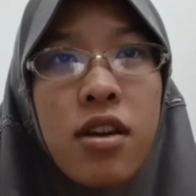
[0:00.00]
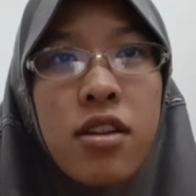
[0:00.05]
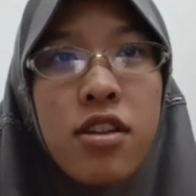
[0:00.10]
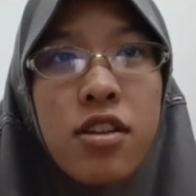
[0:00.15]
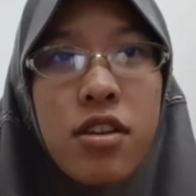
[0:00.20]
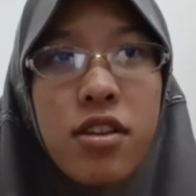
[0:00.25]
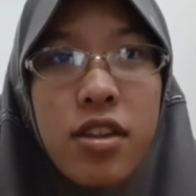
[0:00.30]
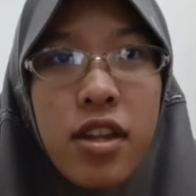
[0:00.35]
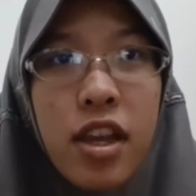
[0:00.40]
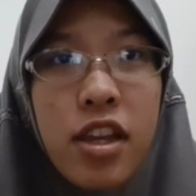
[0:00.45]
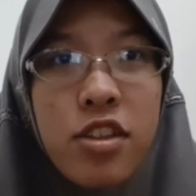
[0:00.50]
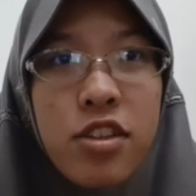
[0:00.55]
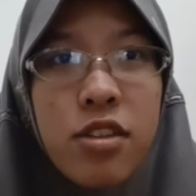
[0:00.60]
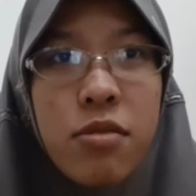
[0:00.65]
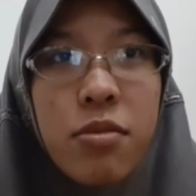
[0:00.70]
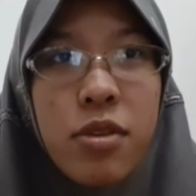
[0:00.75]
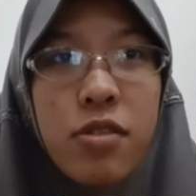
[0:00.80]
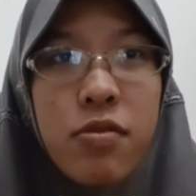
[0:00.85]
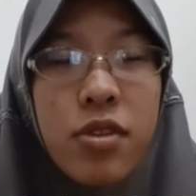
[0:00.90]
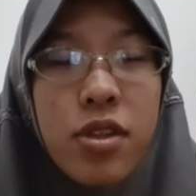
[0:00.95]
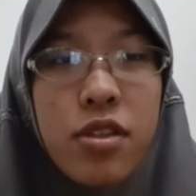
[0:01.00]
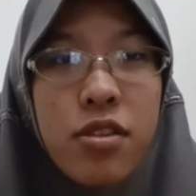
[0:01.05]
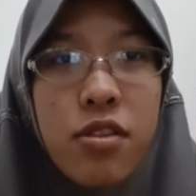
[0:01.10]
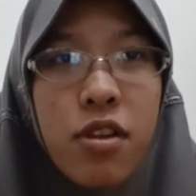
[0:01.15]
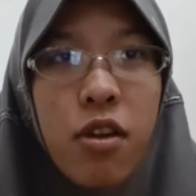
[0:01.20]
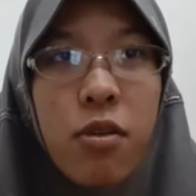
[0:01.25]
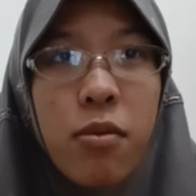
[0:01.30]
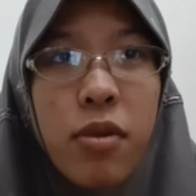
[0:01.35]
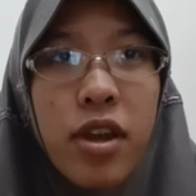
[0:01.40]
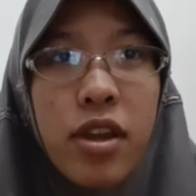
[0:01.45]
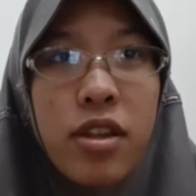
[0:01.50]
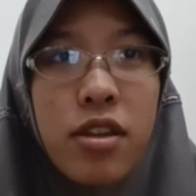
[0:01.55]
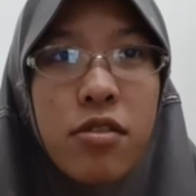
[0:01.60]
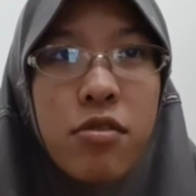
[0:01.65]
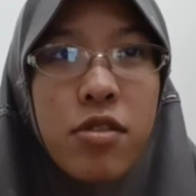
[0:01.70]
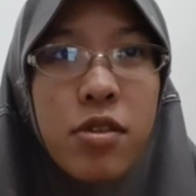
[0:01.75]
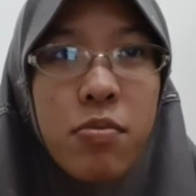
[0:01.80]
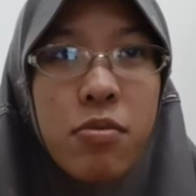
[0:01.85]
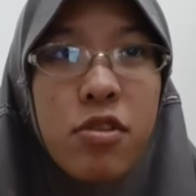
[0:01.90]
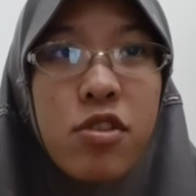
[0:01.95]
The connection between trauma and
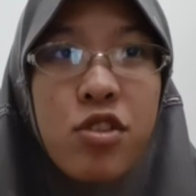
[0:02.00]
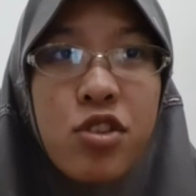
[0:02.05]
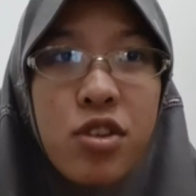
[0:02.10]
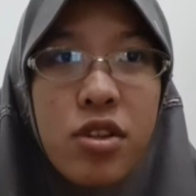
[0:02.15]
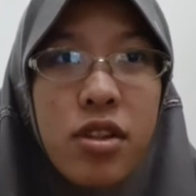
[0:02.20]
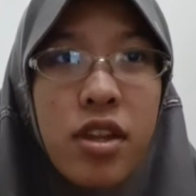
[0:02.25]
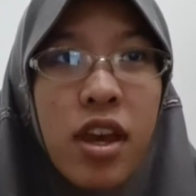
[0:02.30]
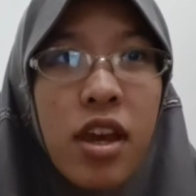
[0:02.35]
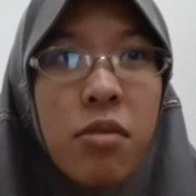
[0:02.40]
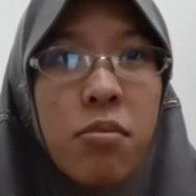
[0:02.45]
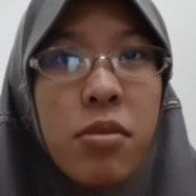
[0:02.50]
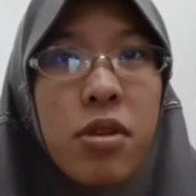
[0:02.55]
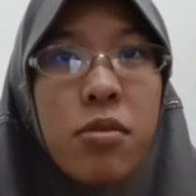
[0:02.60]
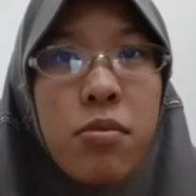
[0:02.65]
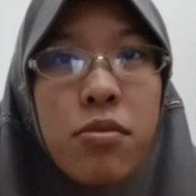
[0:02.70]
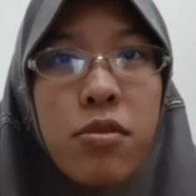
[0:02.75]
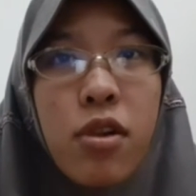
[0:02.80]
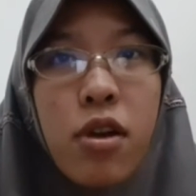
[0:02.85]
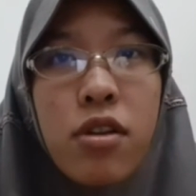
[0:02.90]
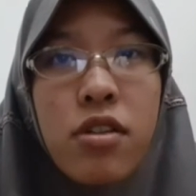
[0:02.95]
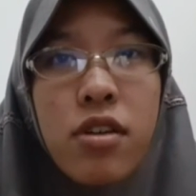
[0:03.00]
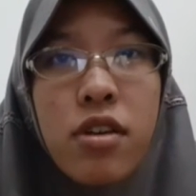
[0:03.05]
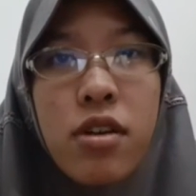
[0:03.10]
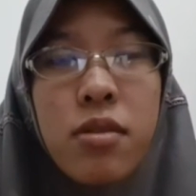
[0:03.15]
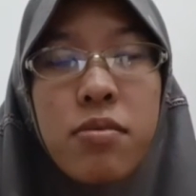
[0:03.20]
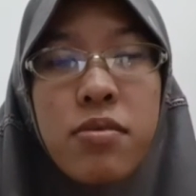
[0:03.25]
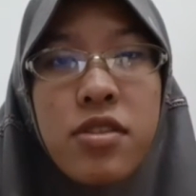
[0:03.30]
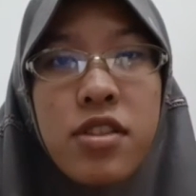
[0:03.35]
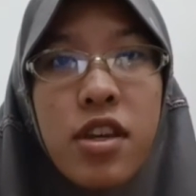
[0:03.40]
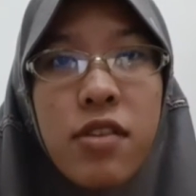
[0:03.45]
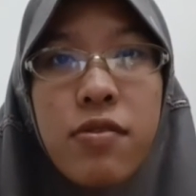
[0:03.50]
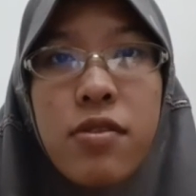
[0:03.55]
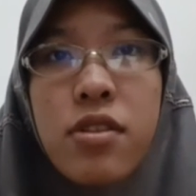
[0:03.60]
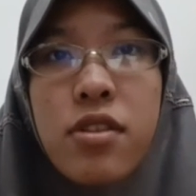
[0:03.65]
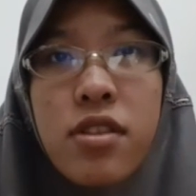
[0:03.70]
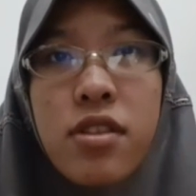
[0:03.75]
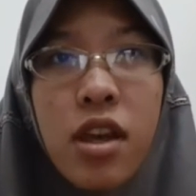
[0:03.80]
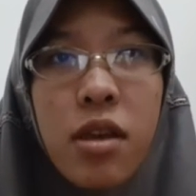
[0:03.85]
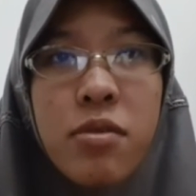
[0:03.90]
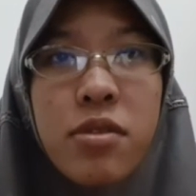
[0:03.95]
attribution had been brought up several
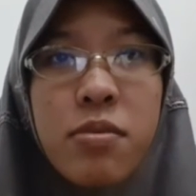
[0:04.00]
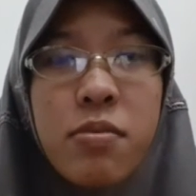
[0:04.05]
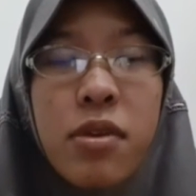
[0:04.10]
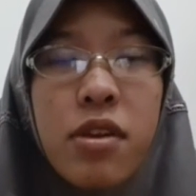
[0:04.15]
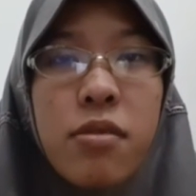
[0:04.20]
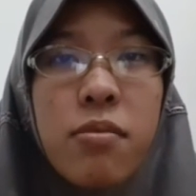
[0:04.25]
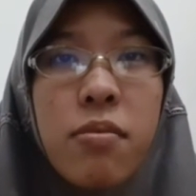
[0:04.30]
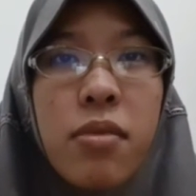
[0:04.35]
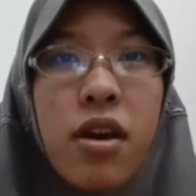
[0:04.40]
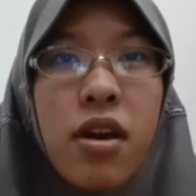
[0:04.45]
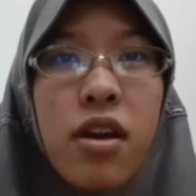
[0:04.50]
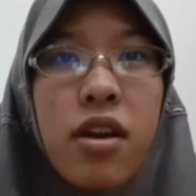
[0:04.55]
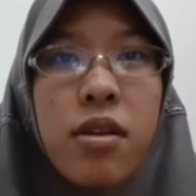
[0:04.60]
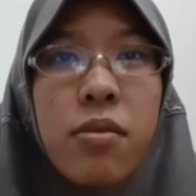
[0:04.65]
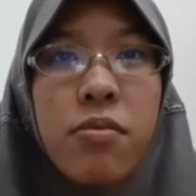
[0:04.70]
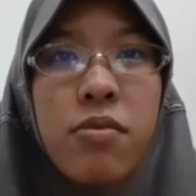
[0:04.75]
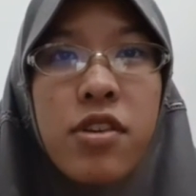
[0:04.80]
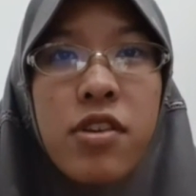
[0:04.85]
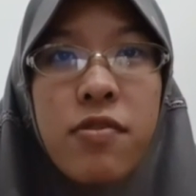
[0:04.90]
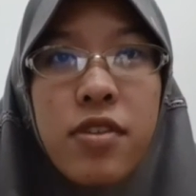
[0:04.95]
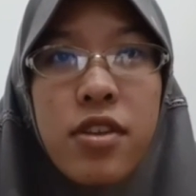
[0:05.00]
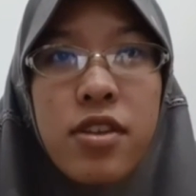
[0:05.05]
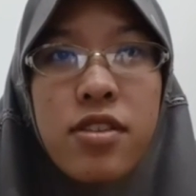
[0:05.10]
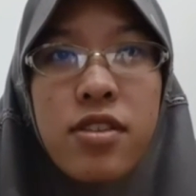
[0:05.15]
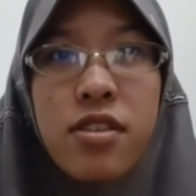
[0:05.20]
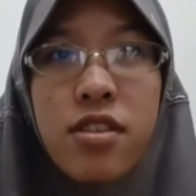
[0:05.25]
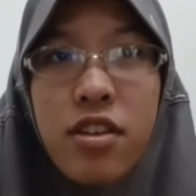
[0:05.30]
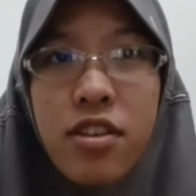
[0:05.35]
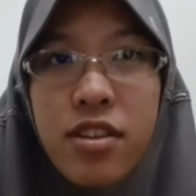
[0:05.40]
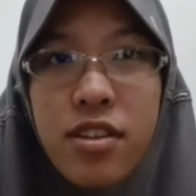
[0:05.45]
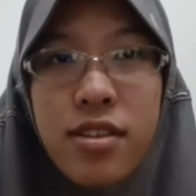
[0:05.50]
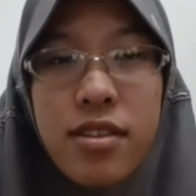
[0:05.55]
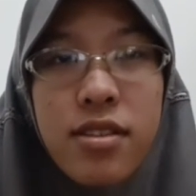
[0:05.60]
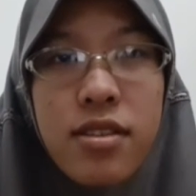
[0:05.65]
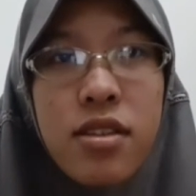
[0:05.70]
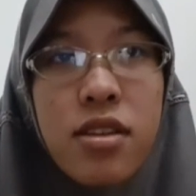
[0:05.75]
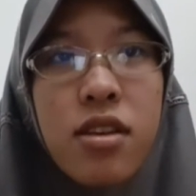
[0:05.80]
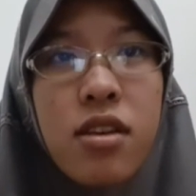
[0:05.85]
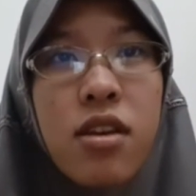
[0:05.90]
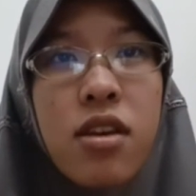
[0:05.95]
times by previous studies.